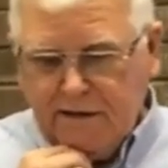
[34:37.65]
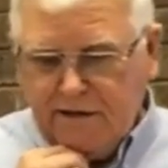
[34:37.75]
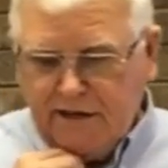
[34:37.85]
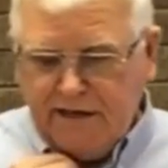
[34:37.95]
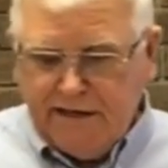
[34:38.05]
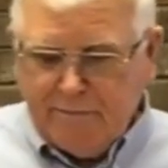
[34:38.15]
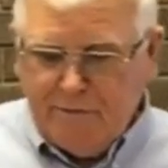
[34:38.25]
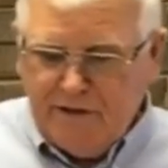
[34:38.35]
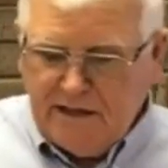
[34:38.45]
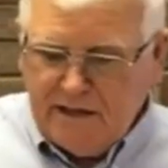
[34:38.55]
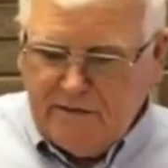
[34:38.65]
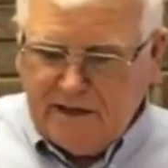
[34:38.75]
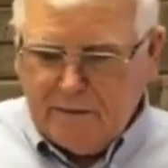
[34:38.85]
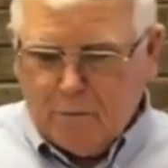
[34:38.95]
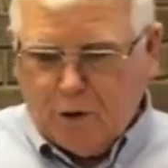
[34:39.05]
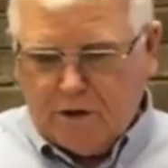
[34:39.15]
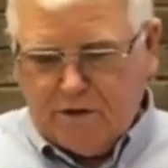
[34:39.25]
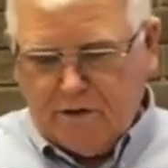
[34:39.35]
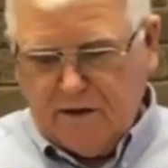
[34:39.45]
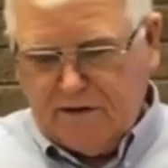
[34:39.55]
To him, thee, the
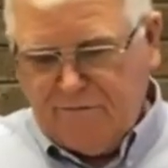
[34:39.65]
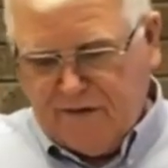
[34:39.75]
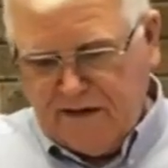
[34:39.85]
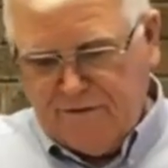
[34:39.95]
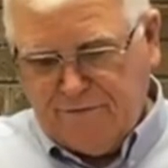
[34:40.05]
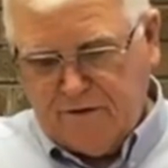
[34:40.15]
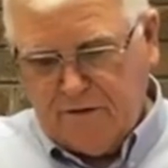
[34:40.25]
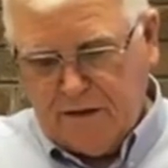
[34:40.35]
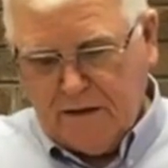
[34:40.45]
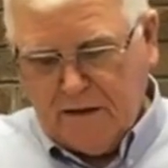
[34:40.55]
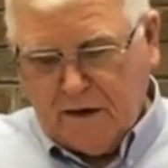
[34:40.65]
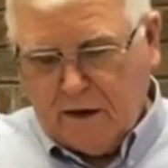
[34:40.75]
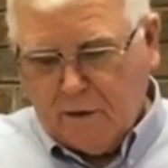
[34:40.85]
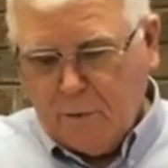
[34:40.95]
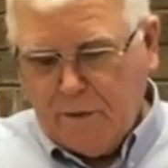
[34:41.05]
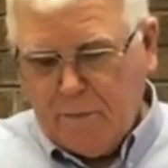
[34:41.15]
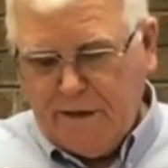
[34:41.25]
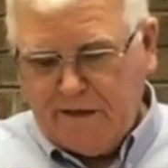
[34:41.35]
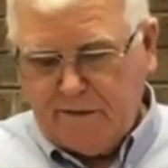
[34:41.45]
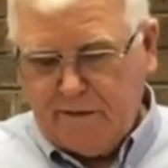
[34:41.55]
immortal and faithful, are we
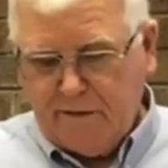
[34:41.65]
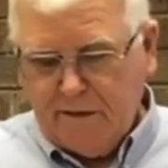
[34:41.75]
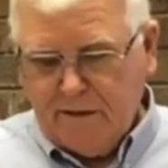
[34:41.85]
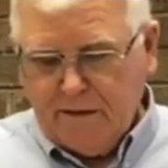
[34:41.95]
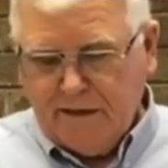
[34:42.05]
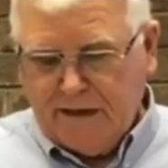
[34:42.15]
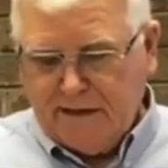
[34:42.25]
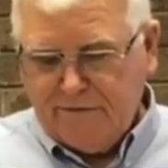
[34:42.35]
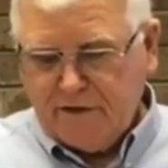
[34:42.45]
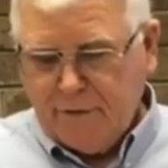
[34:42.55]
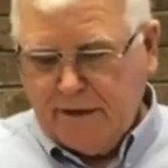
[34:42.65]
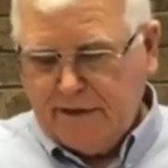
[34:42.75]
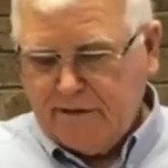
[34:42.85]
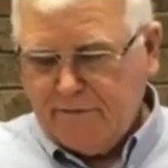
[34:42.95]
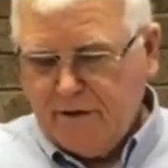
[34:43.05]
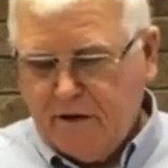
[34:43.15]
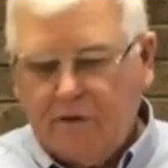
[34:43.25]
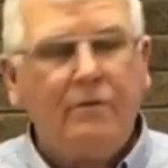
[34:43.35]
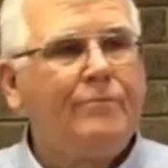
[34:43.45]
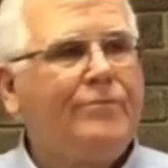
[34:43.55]
bidden, God the creator of
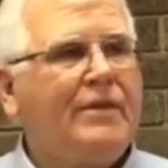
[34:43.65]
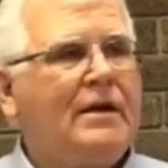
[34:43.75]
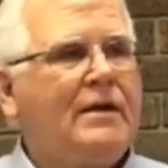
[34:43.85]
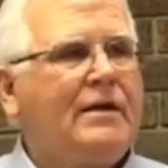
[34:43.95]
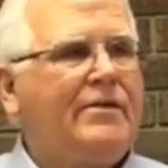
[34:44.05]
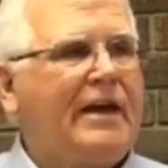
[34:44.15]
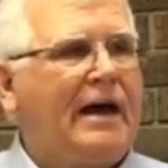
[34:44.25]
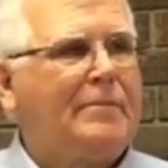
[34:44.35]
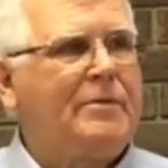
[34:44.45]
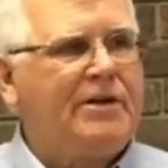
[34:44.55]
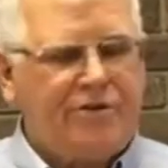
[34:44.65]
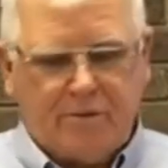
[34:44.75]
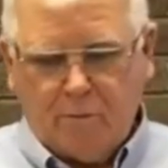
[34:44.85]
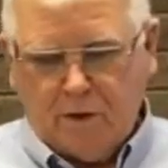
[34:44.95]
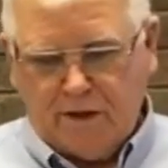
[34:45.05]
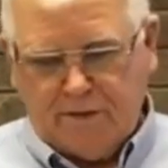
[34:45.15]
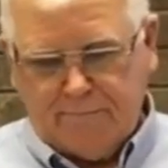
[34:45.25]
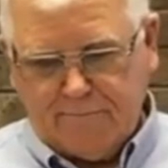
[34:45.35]
all, the omniscient one.